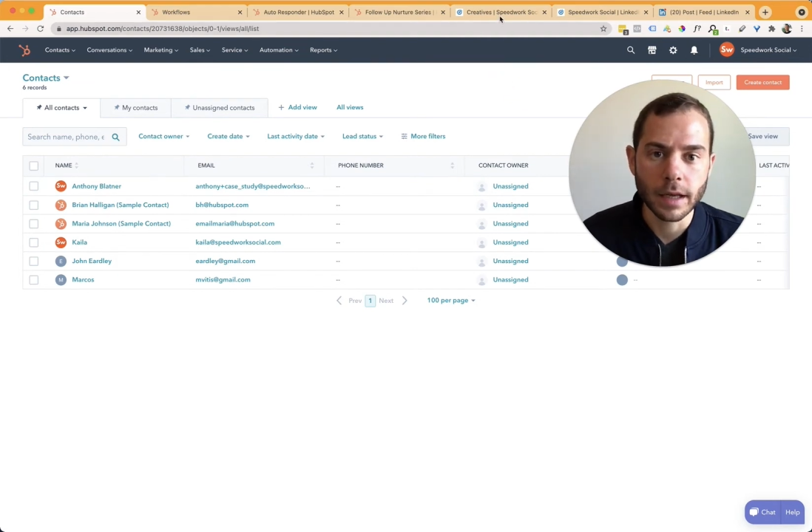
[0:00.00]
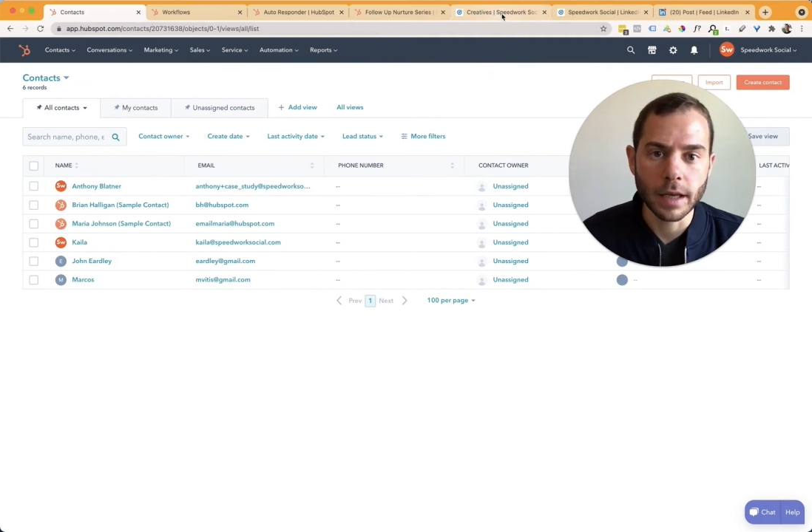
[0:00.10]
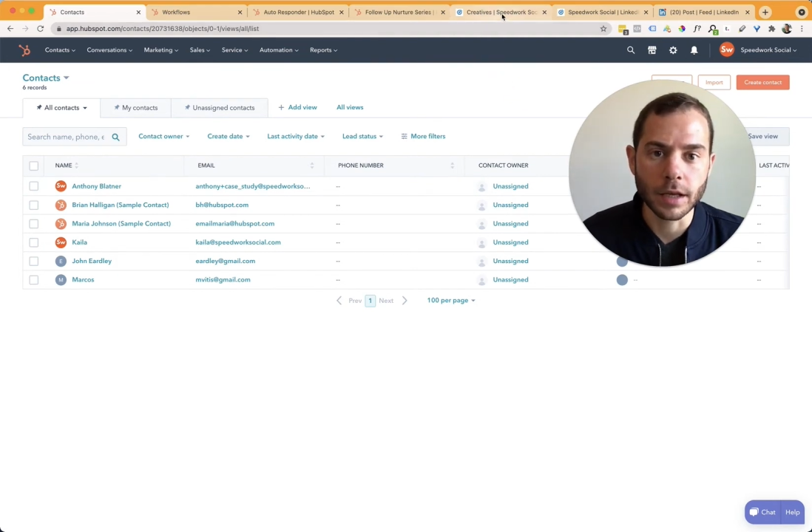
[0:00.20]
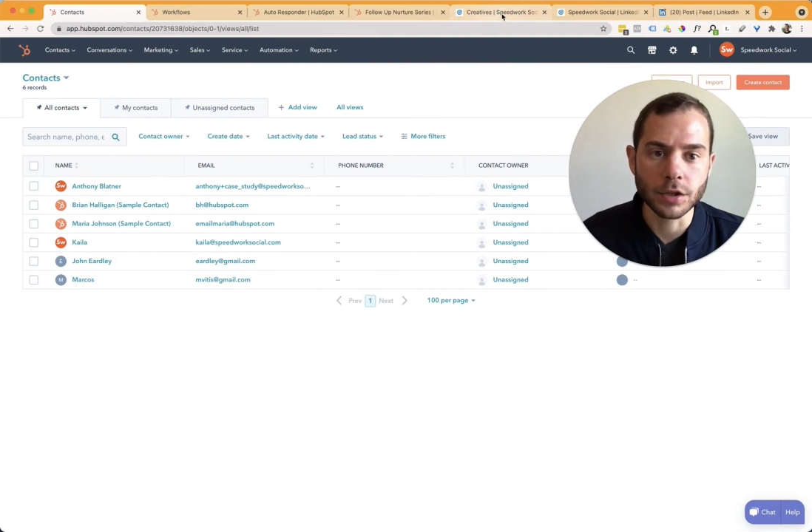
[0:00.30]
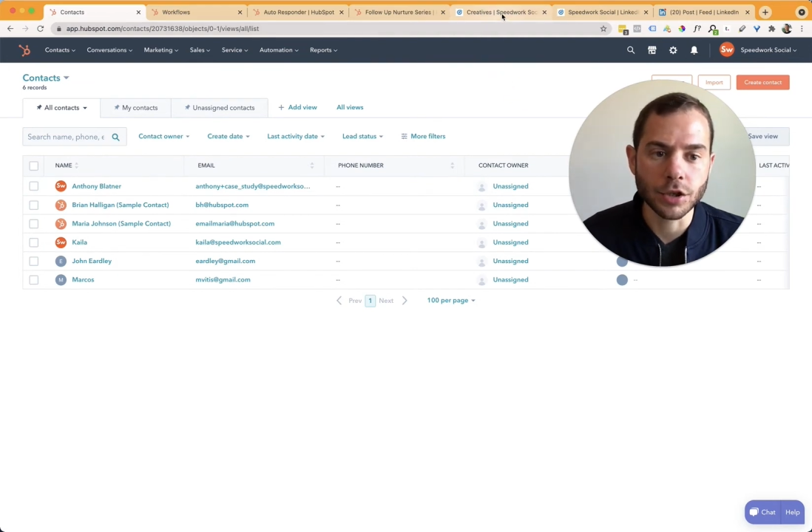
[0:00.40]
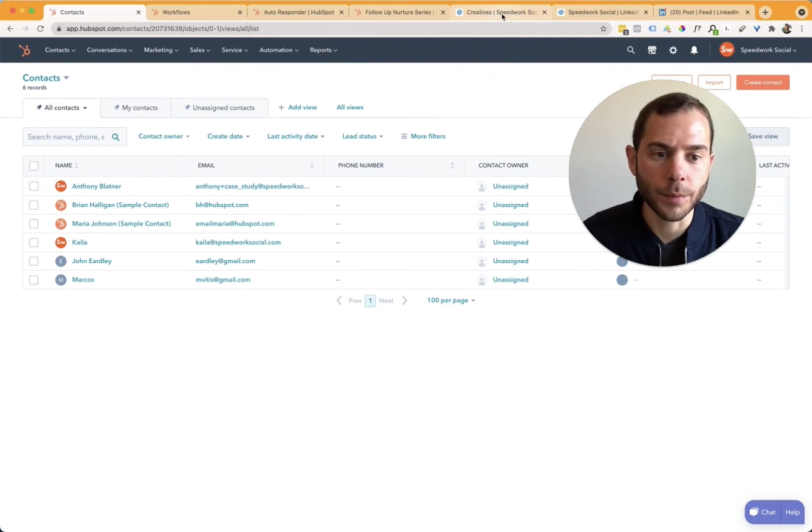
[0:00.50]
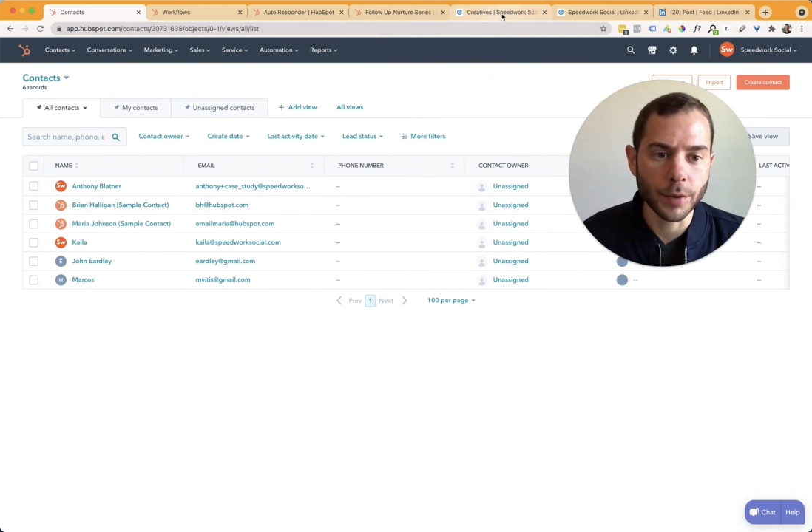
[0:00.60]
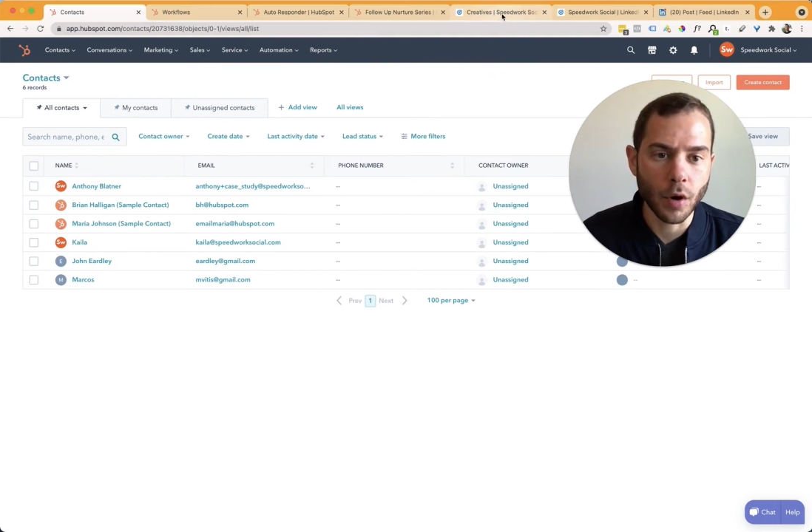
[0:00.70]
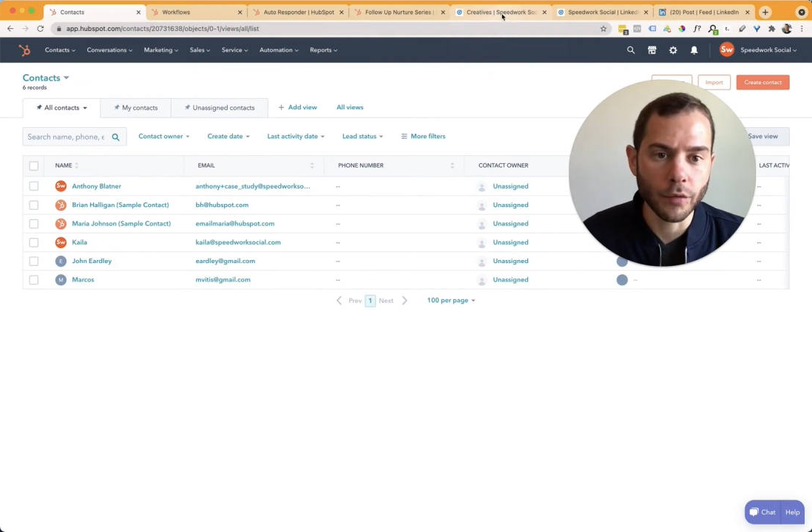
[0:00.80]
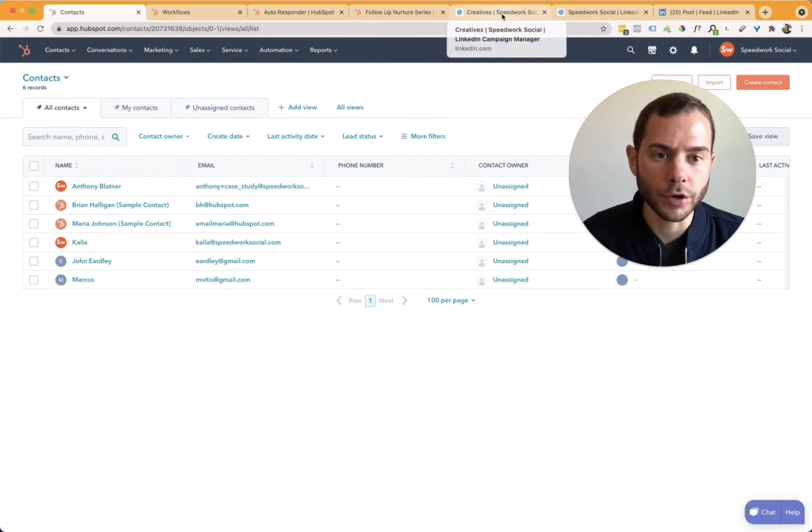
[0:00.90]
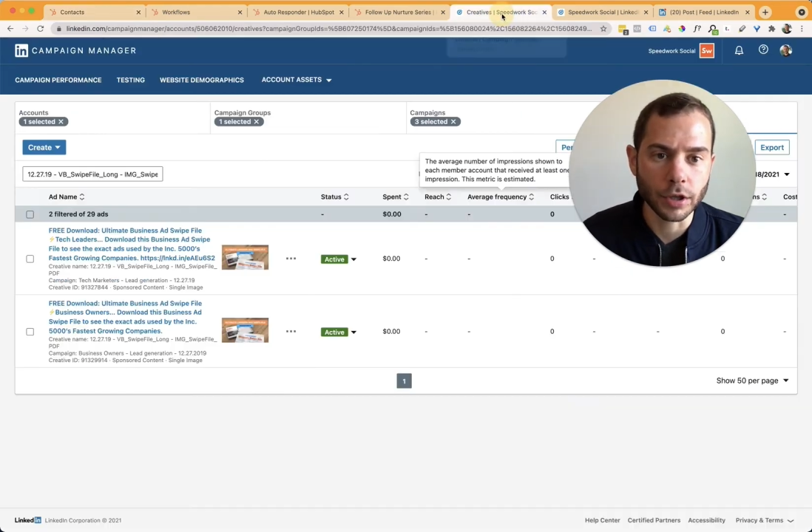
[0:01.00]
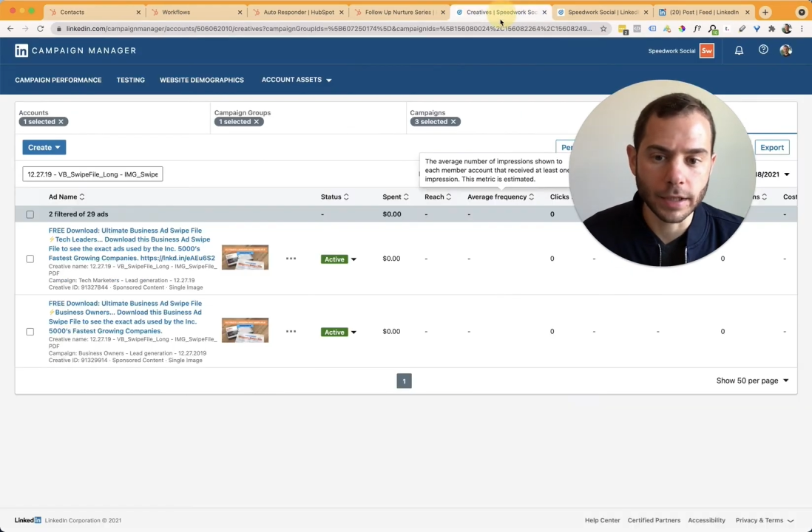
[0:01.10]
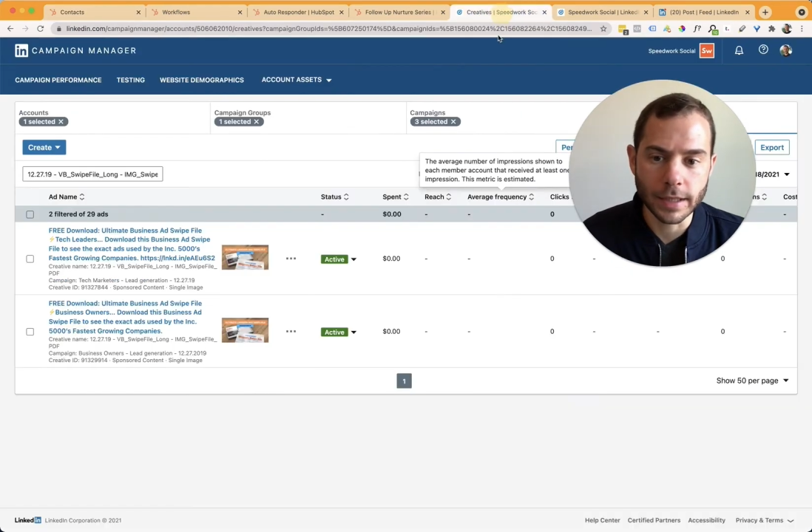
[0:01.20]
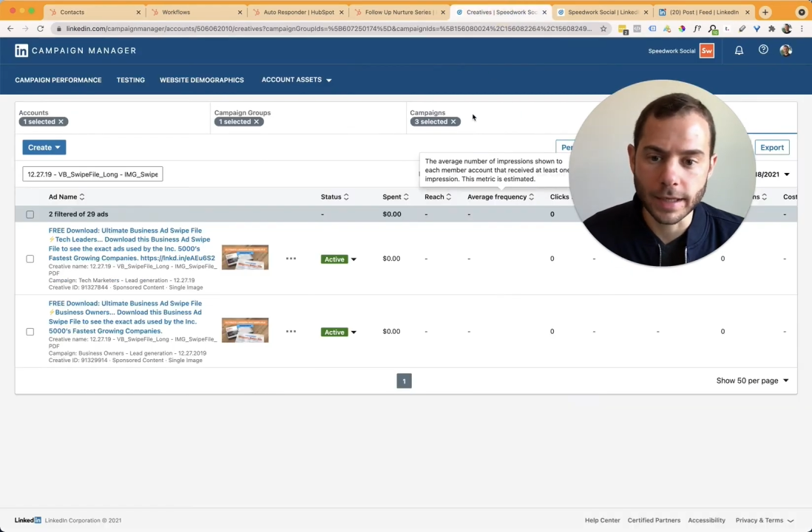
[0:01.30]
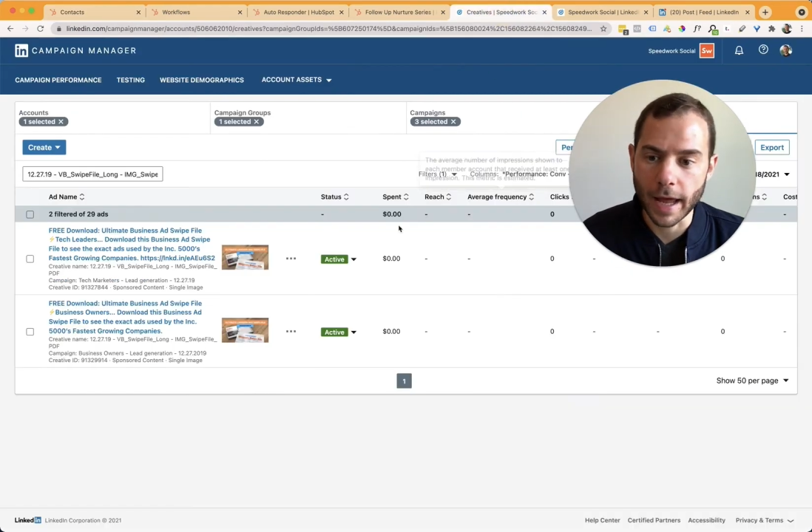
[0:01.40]
is jumping over to your
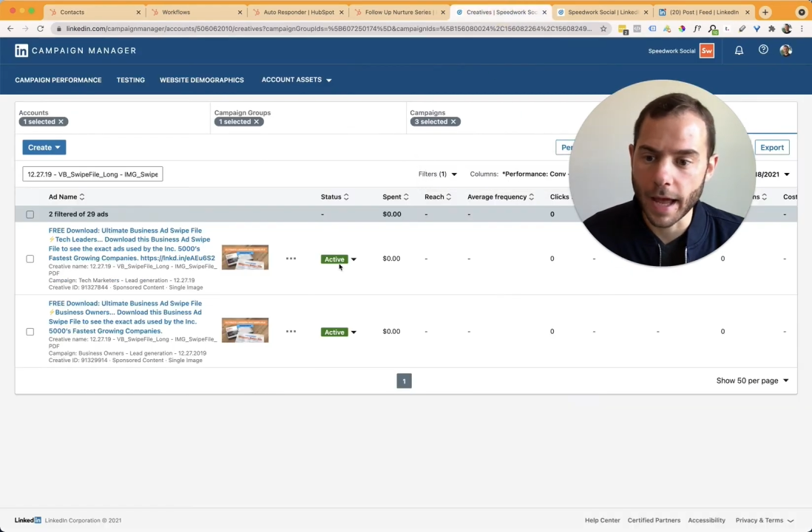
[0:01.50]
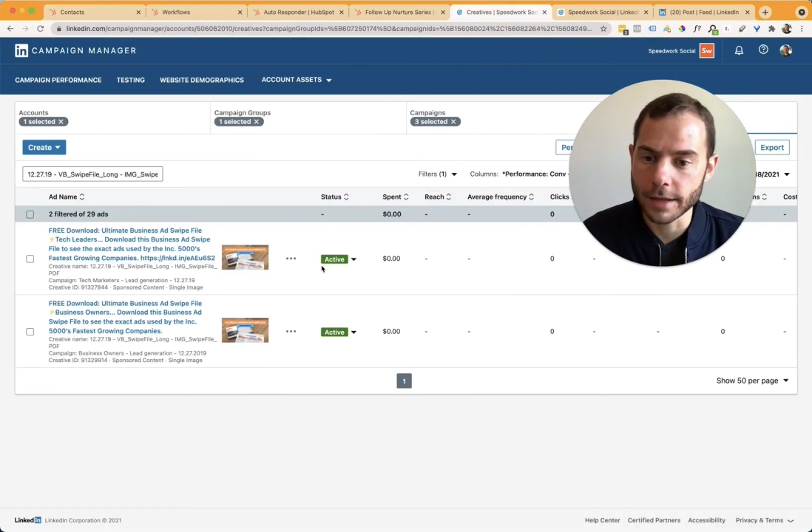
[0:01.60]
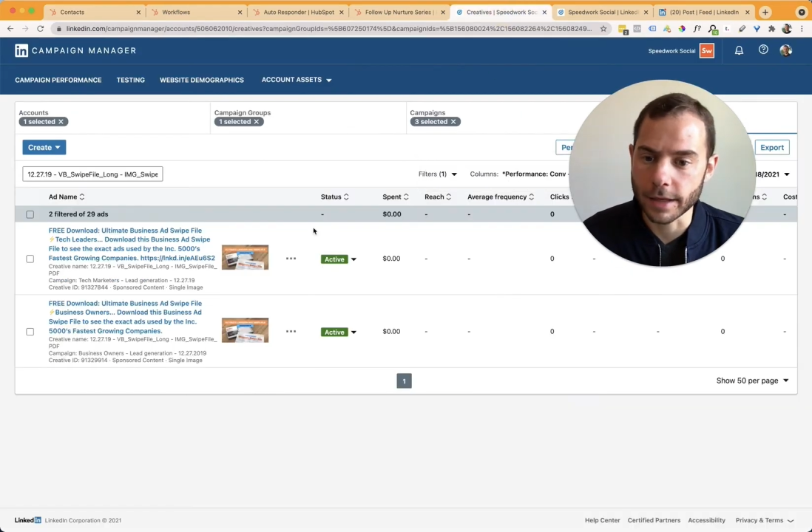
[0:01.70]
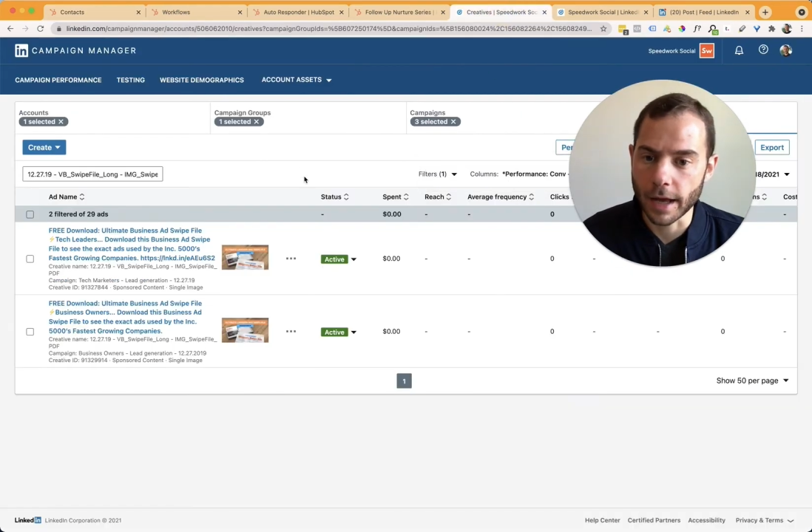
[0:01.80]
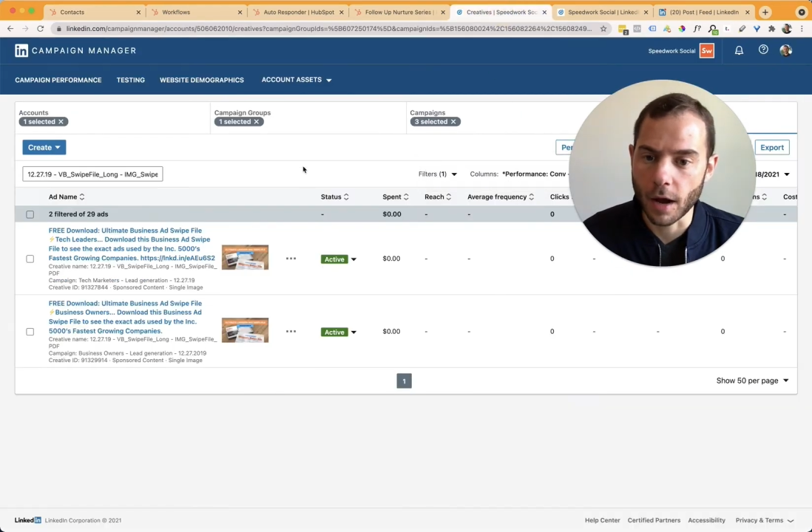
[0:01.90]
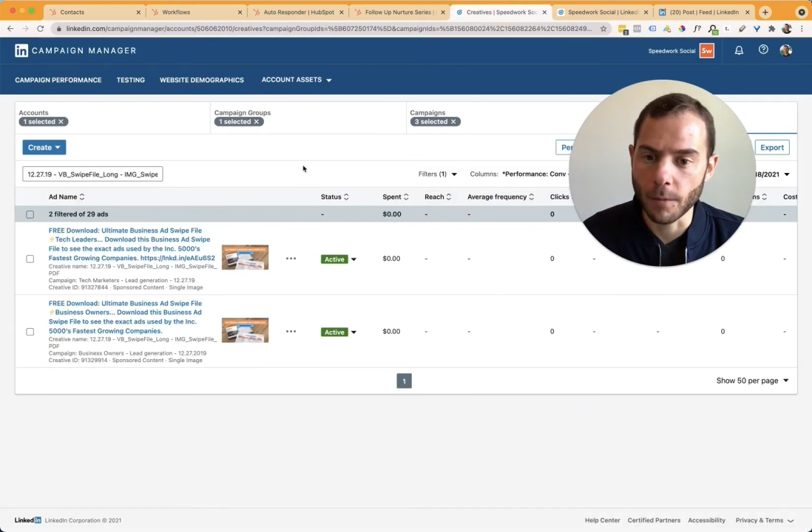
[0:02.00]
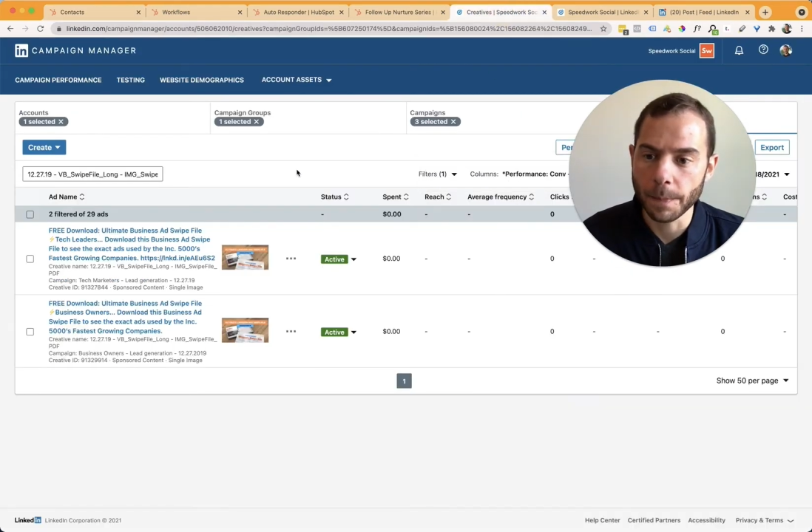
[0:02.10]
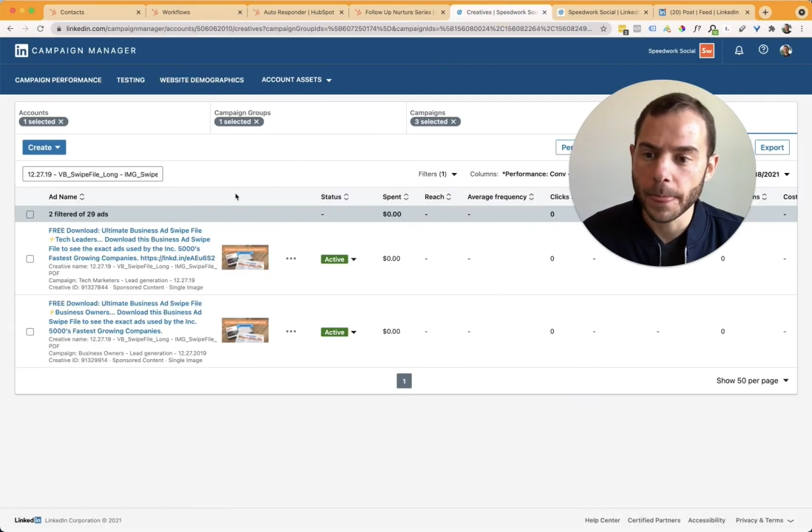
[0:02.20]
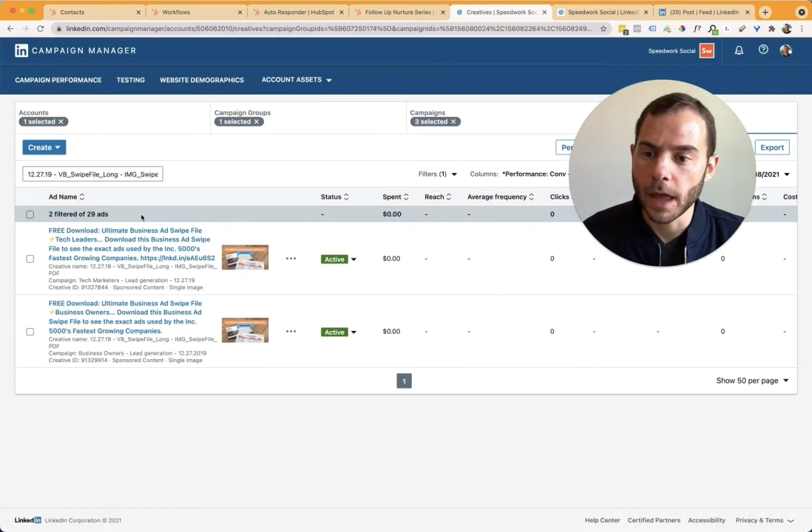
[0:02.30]
LinkedIn ads account.